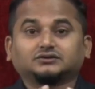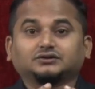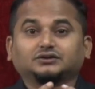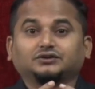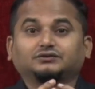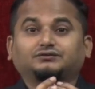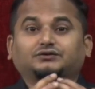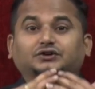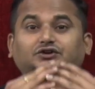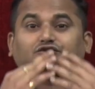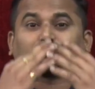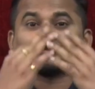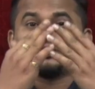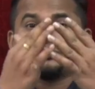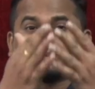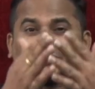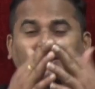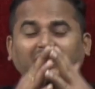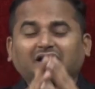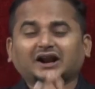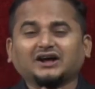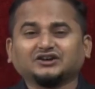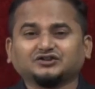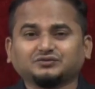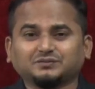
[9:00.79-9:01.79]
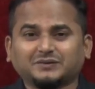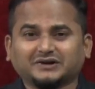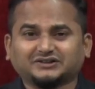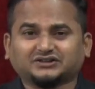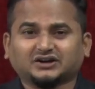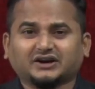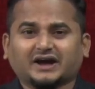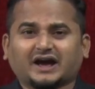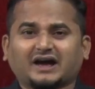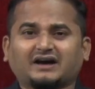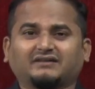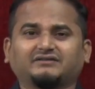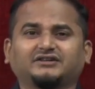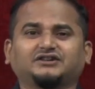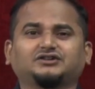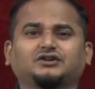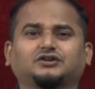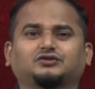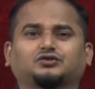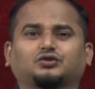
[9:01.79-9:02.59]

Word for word: if the superclass method having the